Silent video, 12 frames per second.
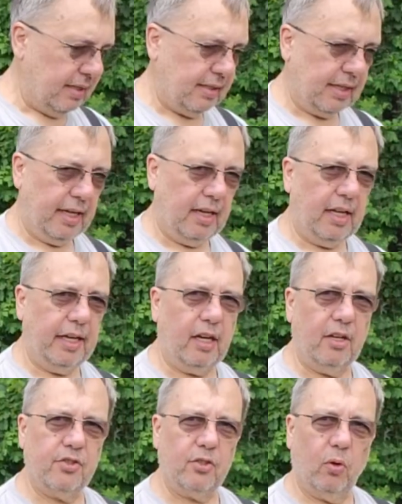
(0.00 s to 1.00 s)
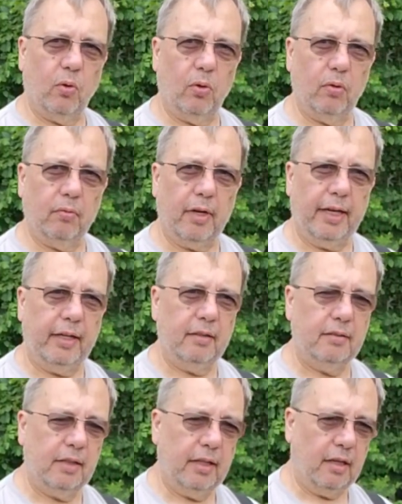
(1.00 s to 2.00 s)
It's kind of like our soul, right?
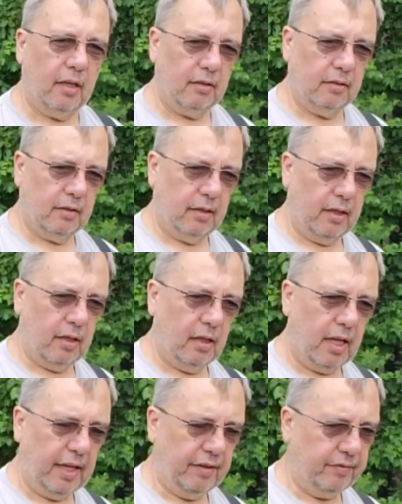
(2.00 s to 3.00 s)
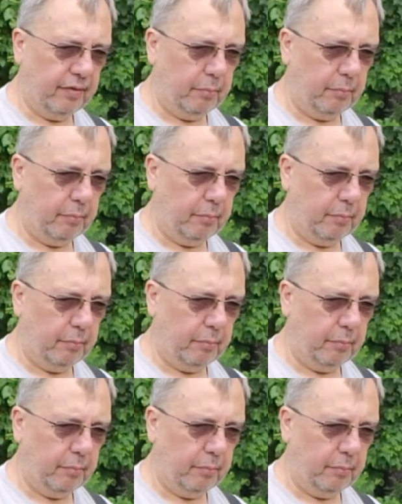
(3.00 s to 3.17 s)
In our life.